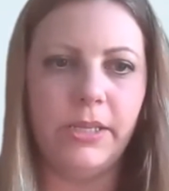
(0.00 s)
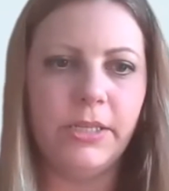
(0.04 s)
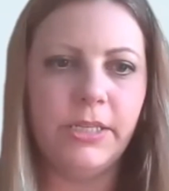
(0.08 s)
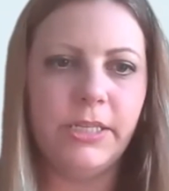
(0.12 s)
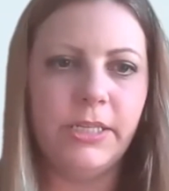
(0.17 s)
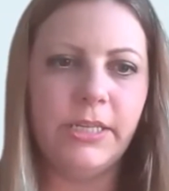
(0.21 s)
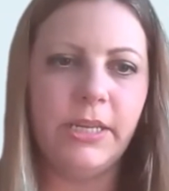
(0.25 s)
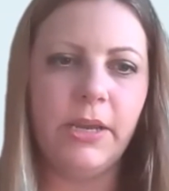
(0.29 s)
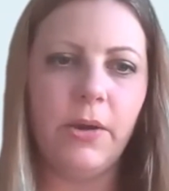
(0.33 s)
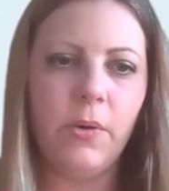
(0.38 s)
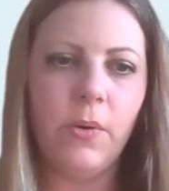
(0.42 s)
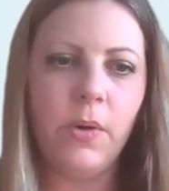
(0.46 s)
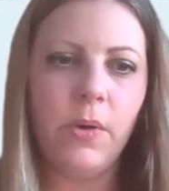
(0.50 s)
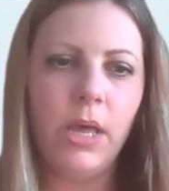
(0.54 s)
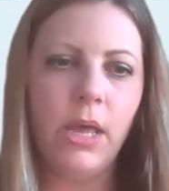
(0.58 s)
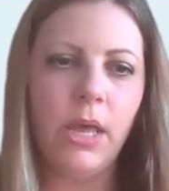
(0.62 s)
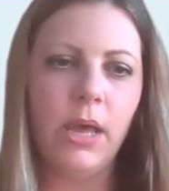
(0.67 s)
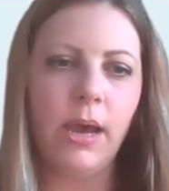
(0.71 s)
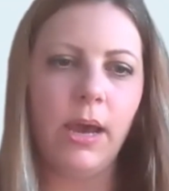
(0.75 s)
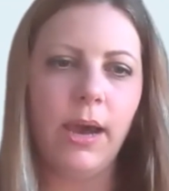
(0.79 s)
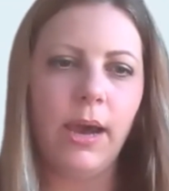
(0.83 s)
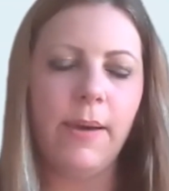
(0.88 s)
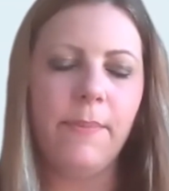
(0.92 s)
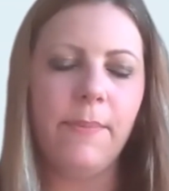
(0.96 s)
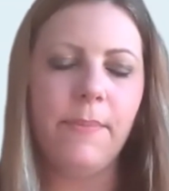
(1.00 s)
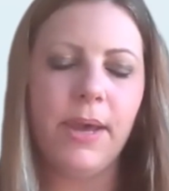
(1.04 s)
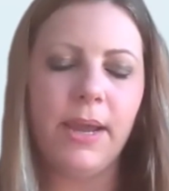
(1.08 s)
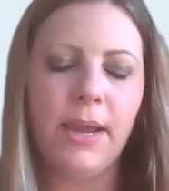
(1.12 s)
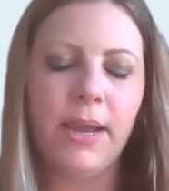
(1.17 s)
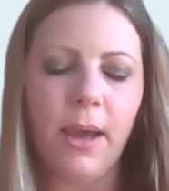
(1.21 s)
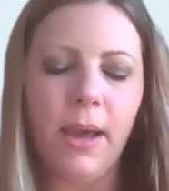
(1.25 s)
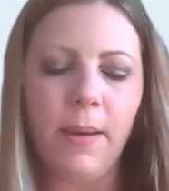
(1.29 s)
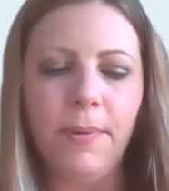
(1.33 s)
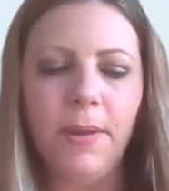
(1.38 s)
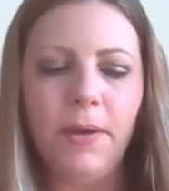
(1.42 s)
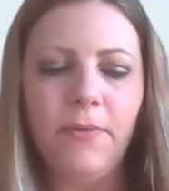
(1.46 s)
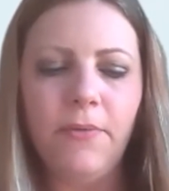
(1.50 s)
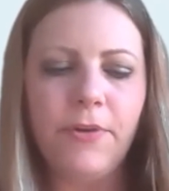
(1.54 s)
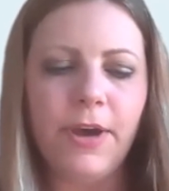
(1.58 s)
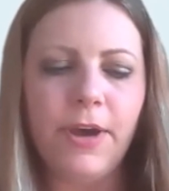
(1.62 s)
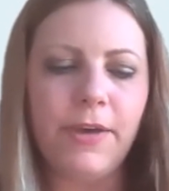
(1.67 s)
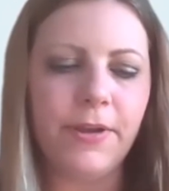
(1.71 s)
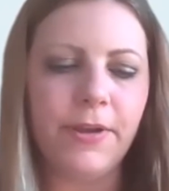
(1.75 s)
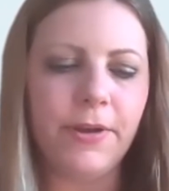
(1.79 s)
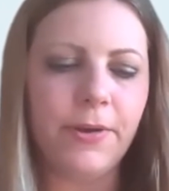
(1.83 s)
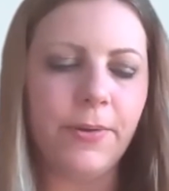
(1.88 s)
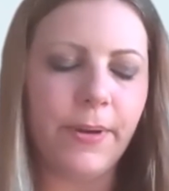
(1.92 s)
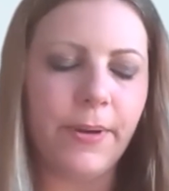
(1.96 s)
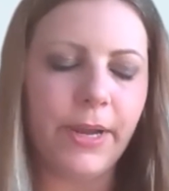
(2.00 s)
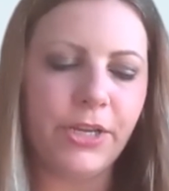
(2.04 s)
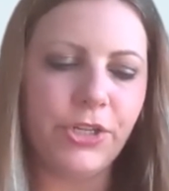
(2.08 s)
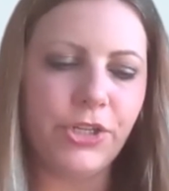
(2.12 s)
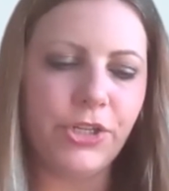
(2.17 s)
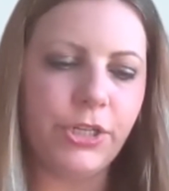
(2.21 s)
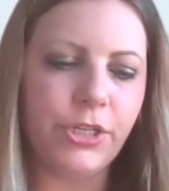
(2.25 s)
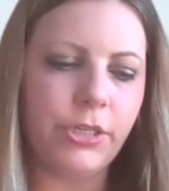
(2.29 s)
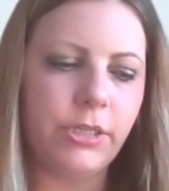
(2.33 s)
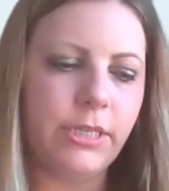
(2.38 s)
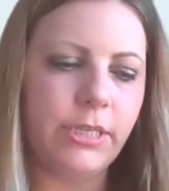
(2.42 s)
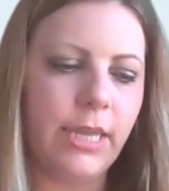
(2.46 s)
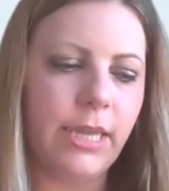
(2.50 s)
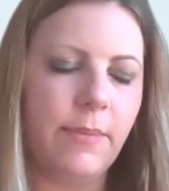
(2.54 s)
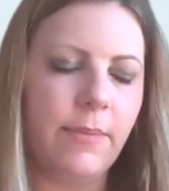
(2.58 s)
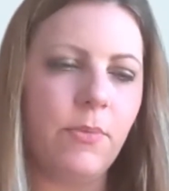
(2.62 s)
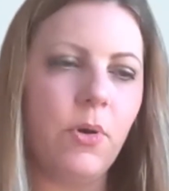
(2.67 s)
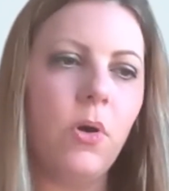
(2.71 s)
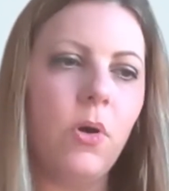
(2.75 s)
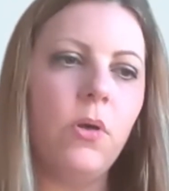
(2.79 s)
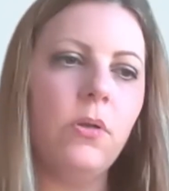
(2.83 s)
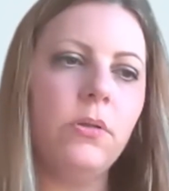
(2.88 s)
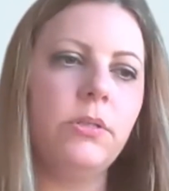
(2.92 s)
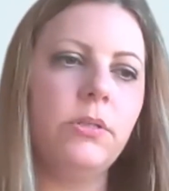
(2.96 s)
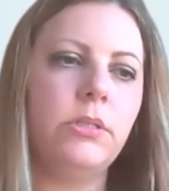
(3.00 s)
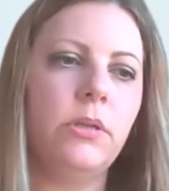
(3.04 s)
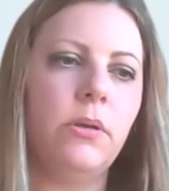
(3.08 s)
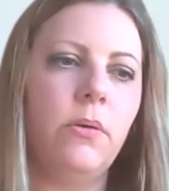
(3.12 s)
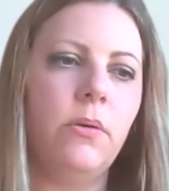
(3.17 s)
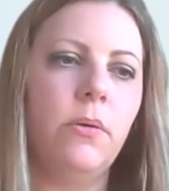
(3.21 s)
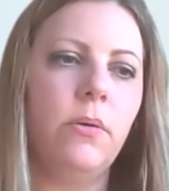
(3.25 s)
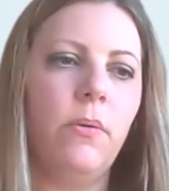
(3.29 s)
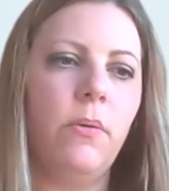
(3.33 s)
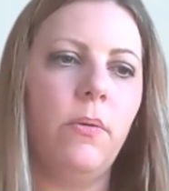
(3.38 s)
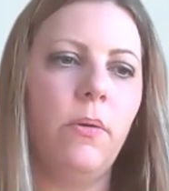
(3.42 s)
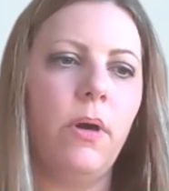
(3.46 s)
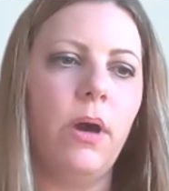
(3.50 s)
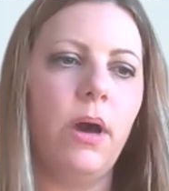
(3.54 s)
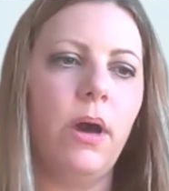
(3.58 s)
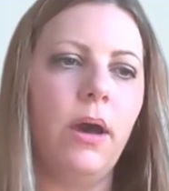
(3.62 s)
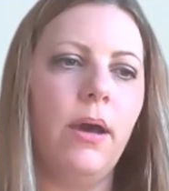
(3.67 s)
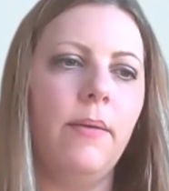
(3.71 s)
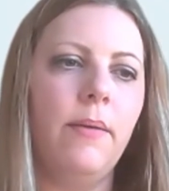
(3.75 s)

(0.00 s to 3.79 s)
So a couple of other questions came also